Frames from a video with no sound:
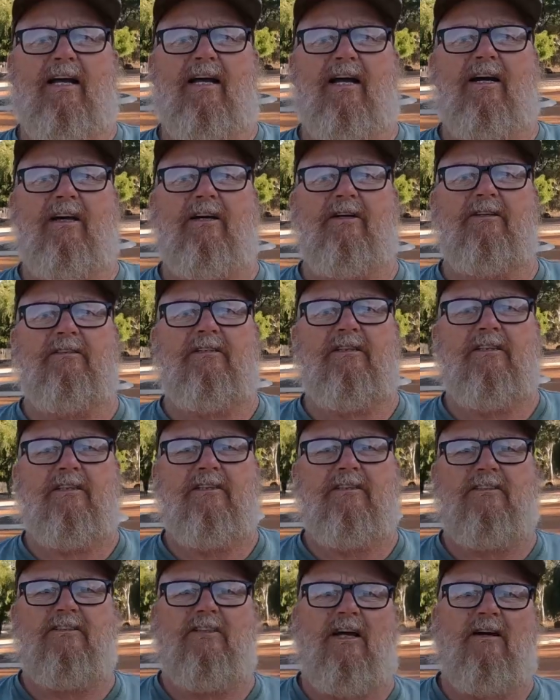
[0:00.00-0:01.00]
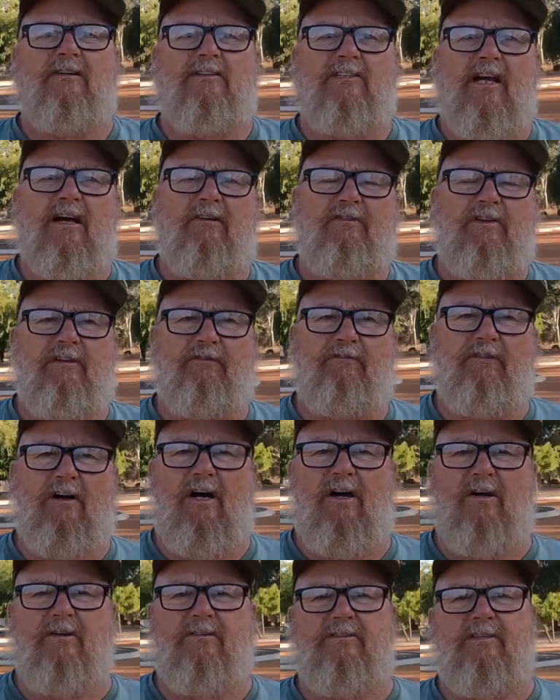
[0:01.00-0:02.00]
code, so it's over your
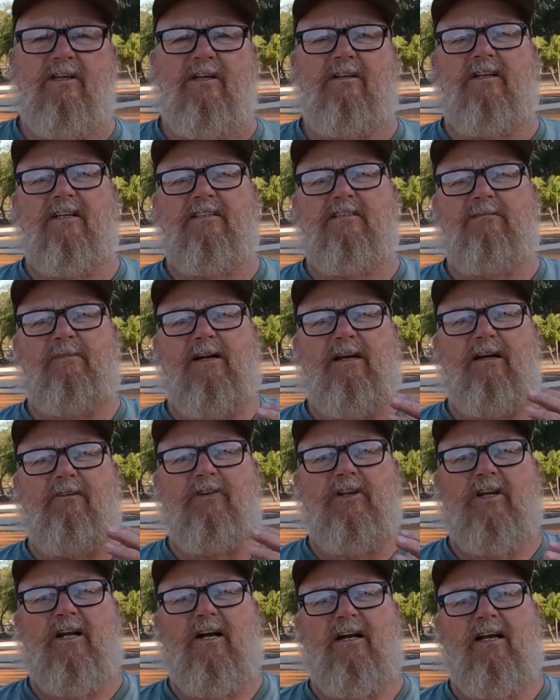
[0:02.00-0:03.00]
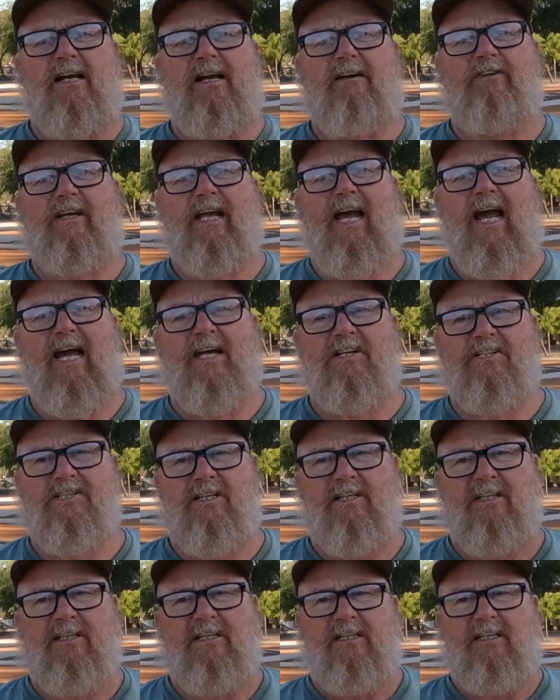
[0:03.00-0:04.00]
phone, so it doesn't matter if you don't have cash.
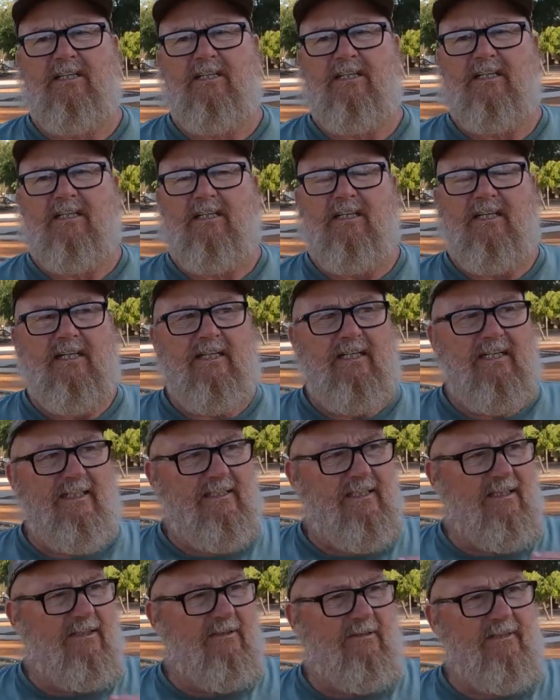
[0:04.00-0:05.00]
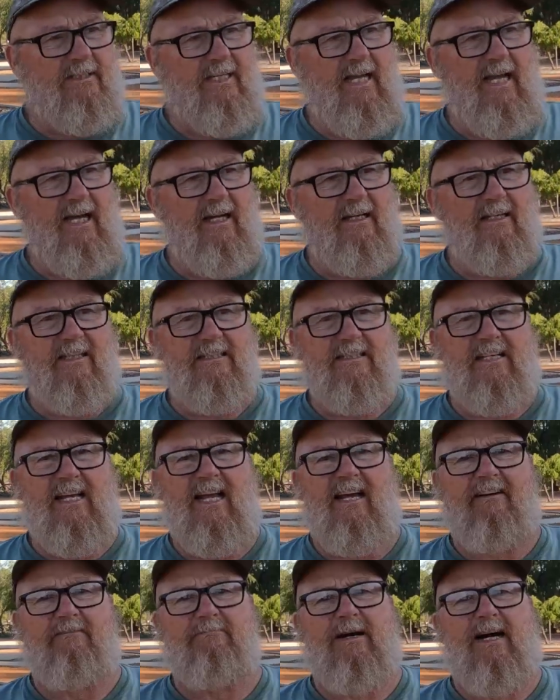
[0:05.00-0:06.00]
This little town doesn't
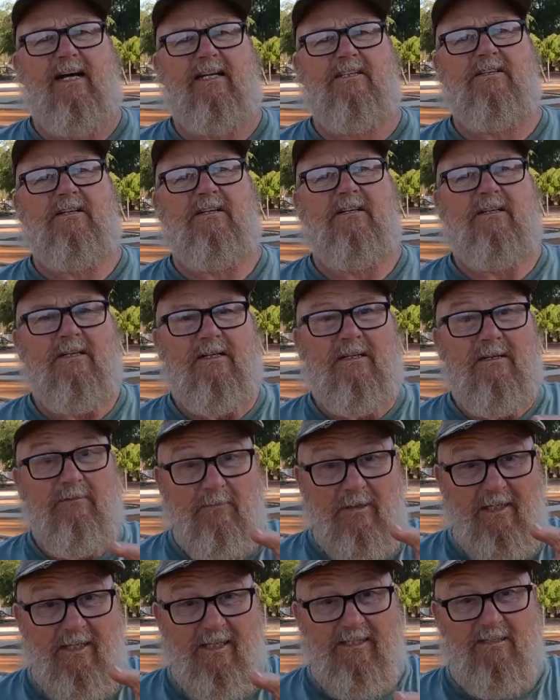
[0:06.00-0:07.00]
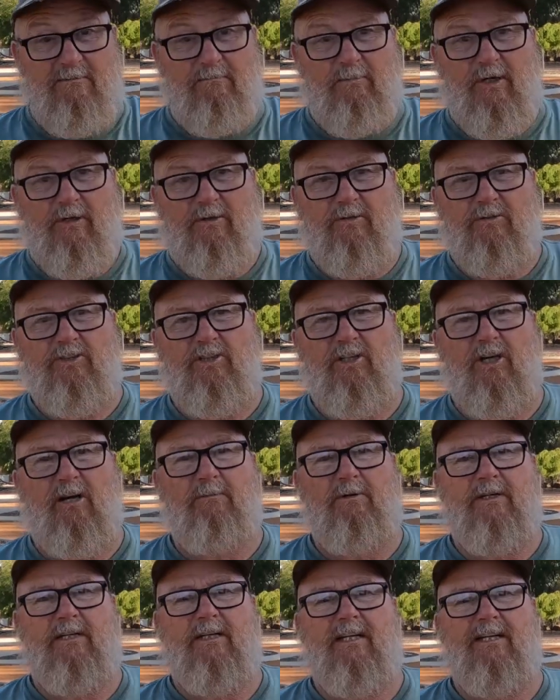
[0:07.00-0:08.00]
have much, but there's a bottle shop
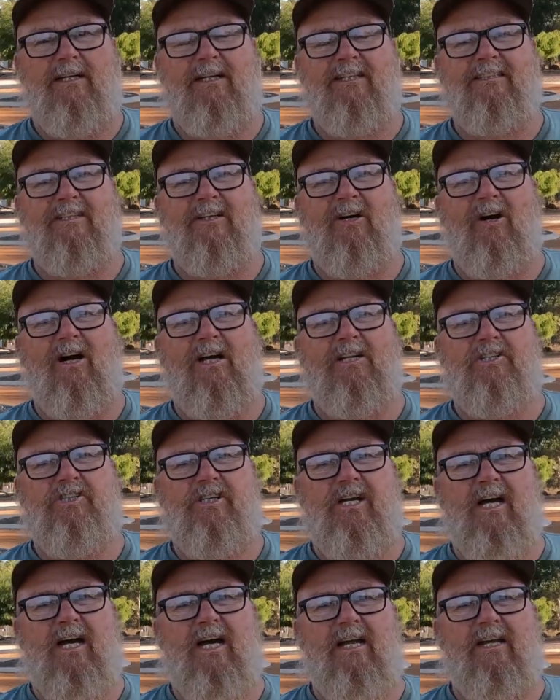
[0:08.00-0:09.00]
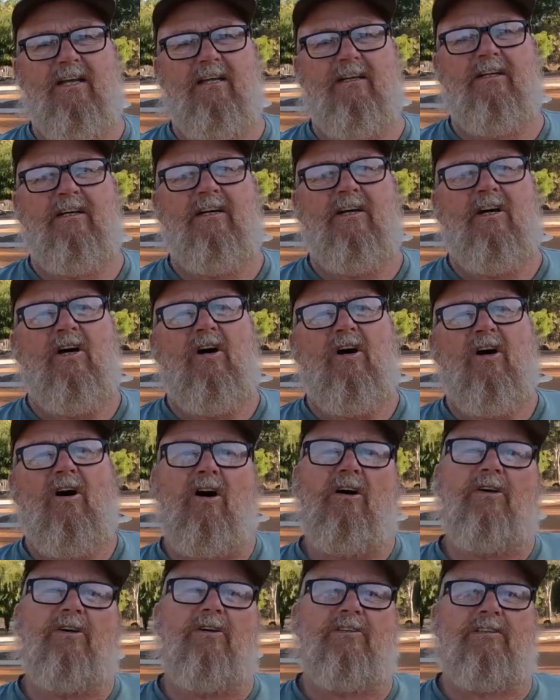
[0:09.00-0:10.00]
and there's an IGA.
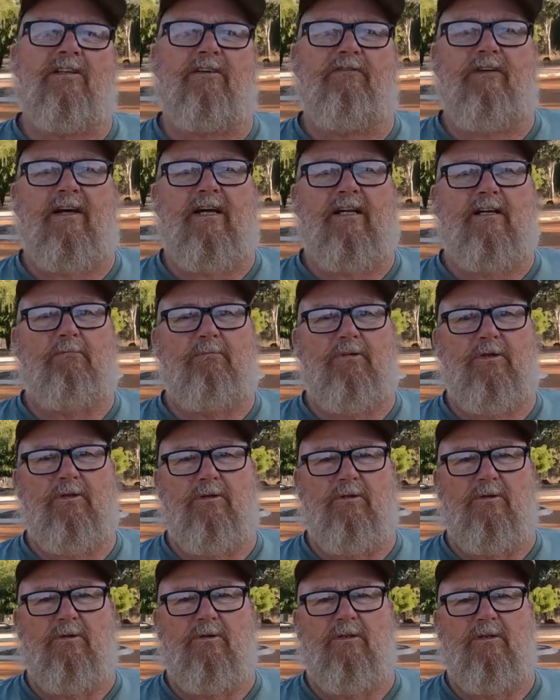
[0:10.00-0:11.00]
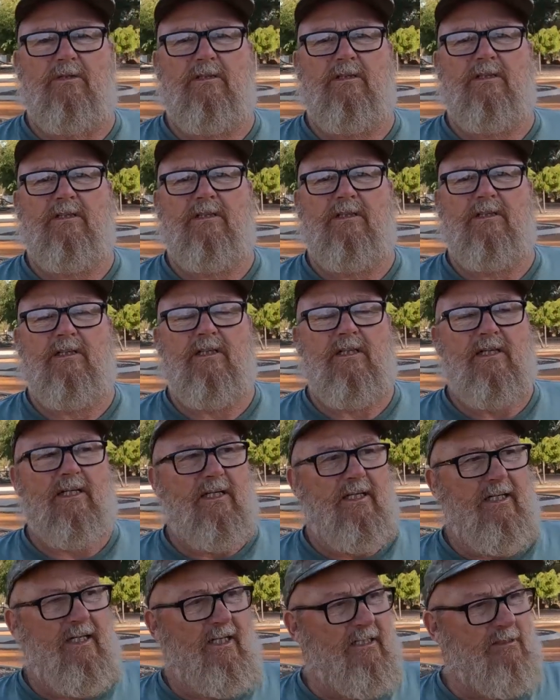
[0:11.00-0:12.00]
I also found a pool.
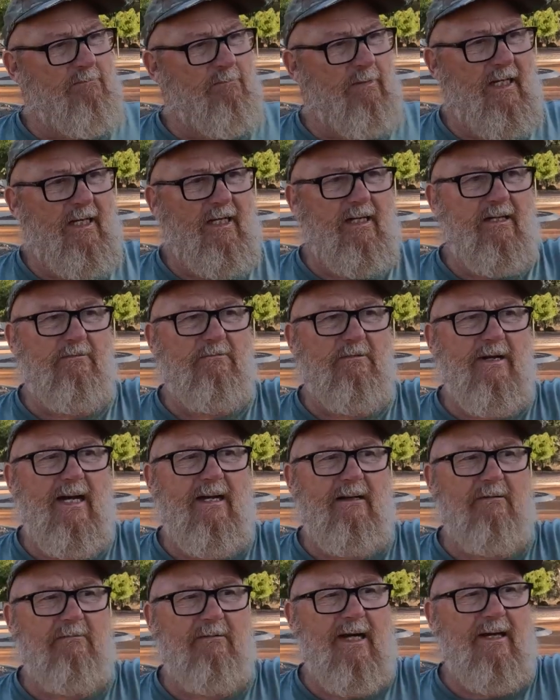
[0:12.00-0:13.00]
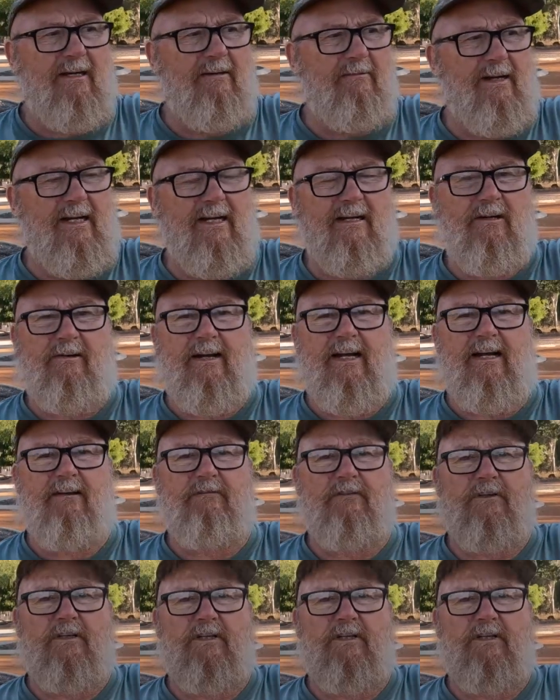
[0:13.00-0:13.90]
And there's plenty of run around ground for